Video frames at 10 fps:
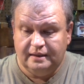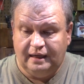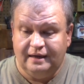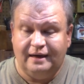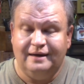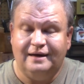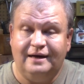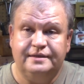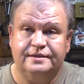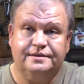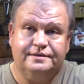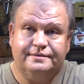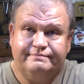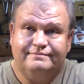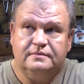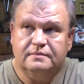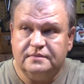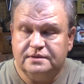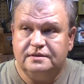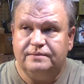And I just,
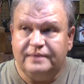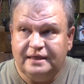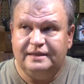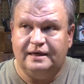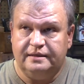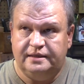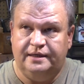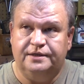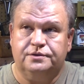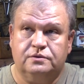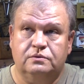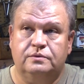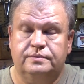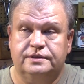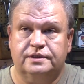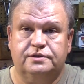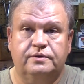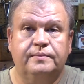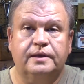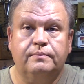to me, that Danish school is
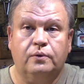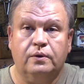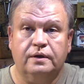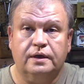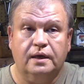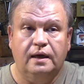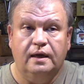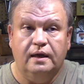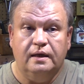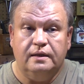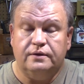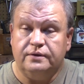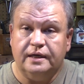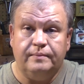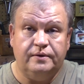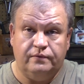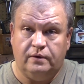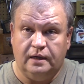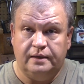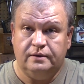extremely important. Now, don't get me
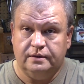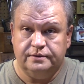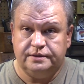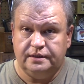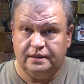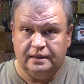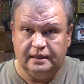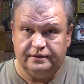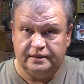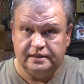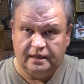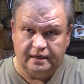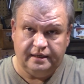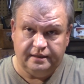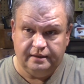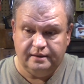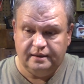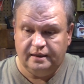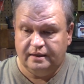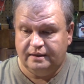wrong, I don't go seeking out these high-end
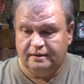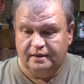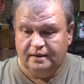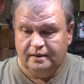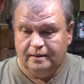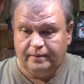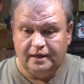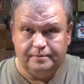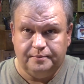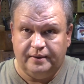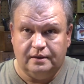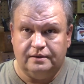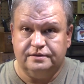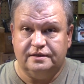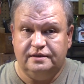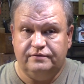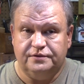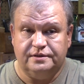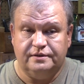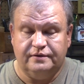pipes by Lars
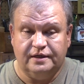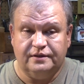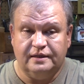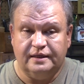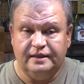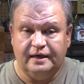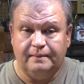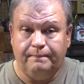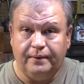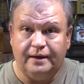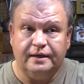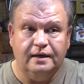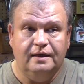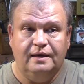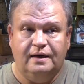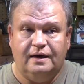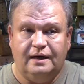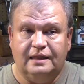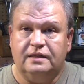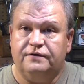Everson or anything like that, but
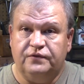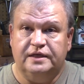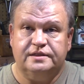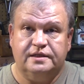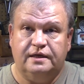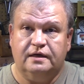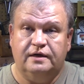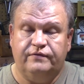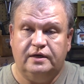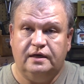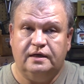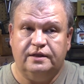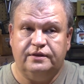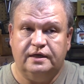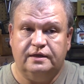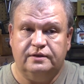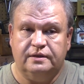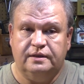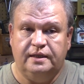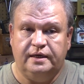I love the aesthetic of it, and I think
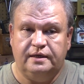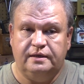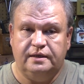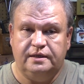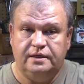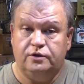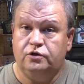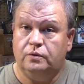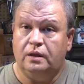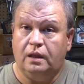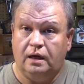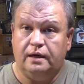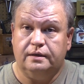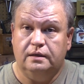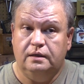that they did do a lot